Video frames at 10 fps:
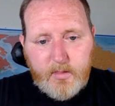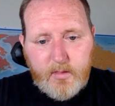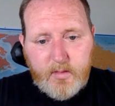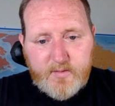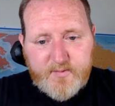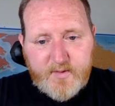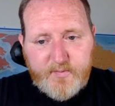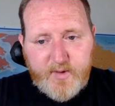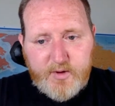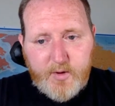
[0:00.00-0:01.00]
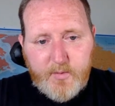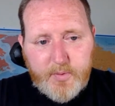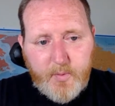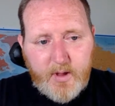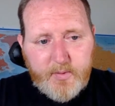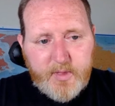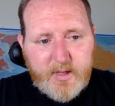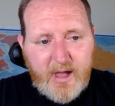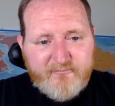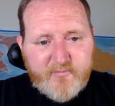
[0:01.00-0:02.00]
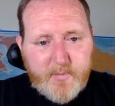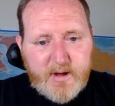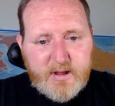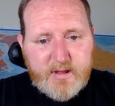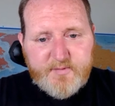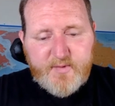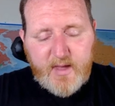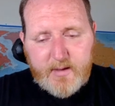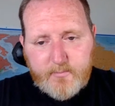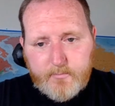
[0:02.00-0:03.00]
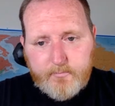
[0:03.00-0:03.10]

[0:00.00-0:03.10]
let's continue with what the government is saying.